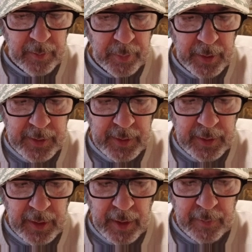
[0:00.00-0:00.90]
and praising
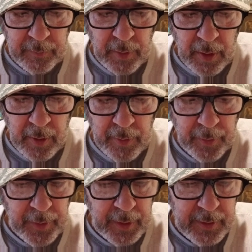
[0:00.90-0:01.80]
God for all the
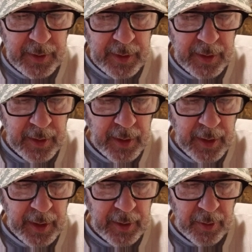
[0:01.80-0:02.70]
things they
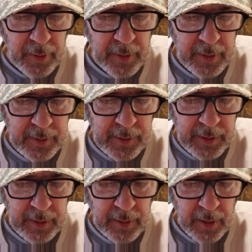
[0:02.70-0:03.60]
had heard and
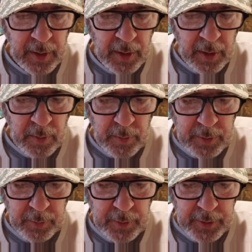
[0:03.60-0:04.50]
seen,
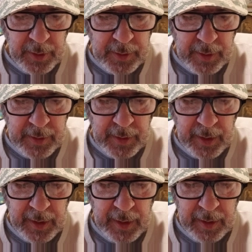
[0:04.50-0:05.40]
which were just as
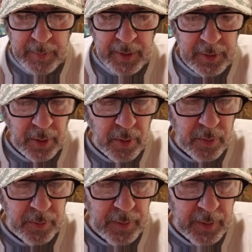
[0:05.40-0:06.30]
they had been
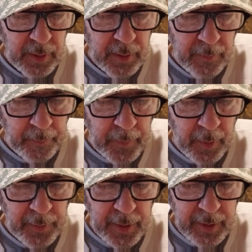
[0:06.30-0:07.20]
told.
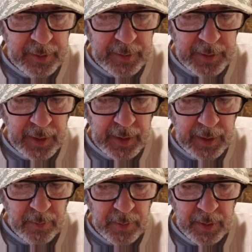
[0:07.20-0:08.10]
On the eighth day,
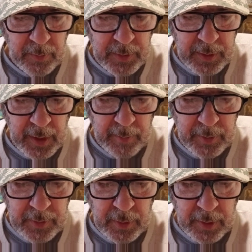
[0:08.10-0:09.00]
when it was time to
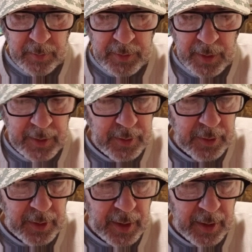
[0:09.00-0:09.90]
circumcise the
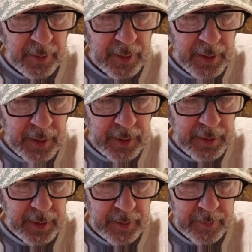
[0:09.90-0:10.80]
child, he
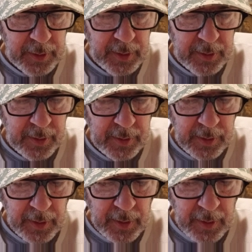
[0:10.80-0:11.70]
named Jesus,
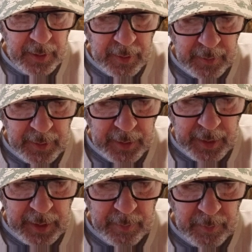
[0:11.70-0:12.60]
the
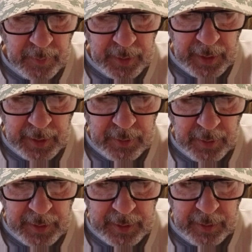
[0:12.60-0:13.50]
name the angel
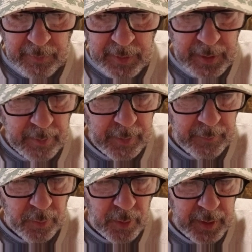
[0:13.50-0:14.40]
had given him
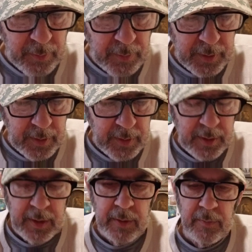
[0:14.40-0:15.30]
before he was
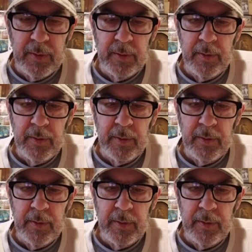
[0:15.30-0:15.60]
conceived.